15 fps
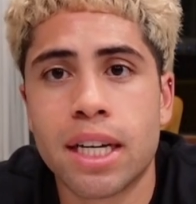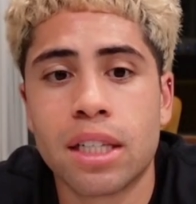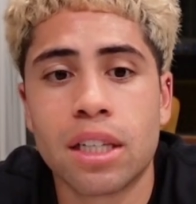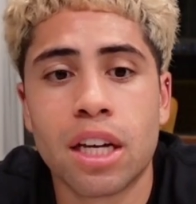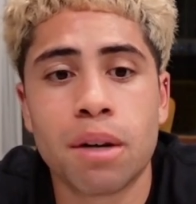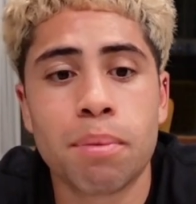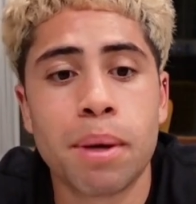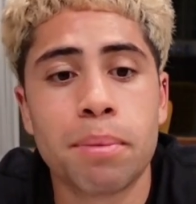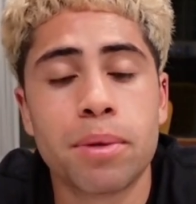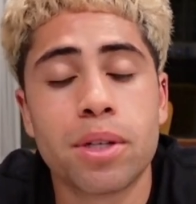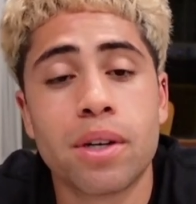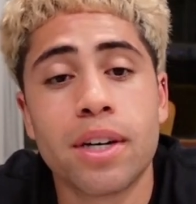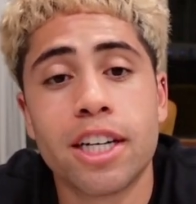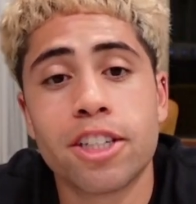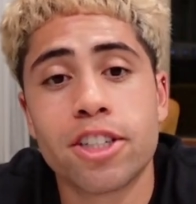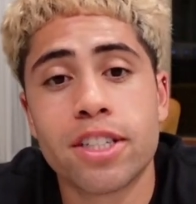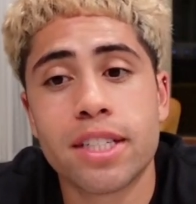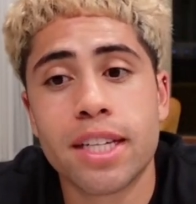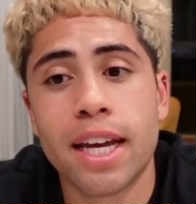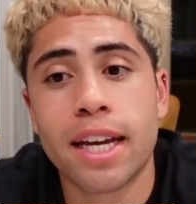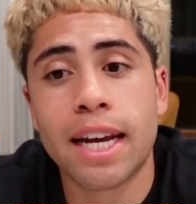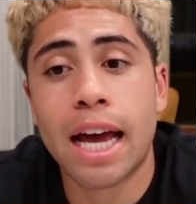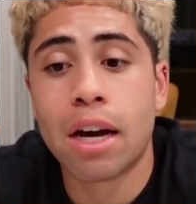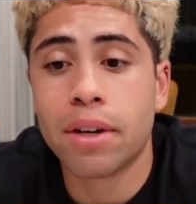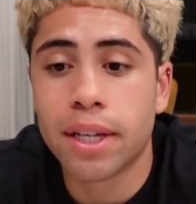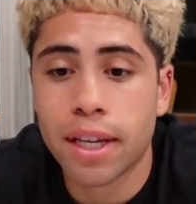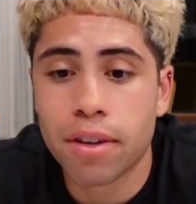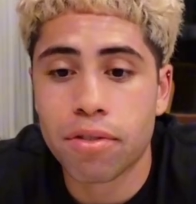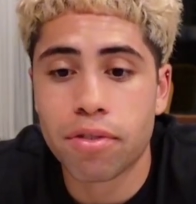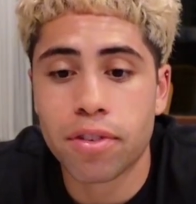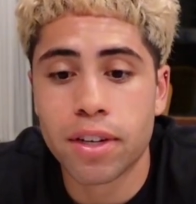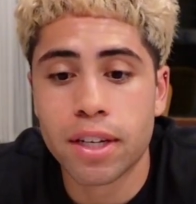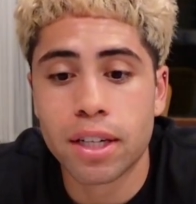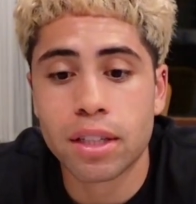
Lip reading: A lot of people don't understand how to get fit.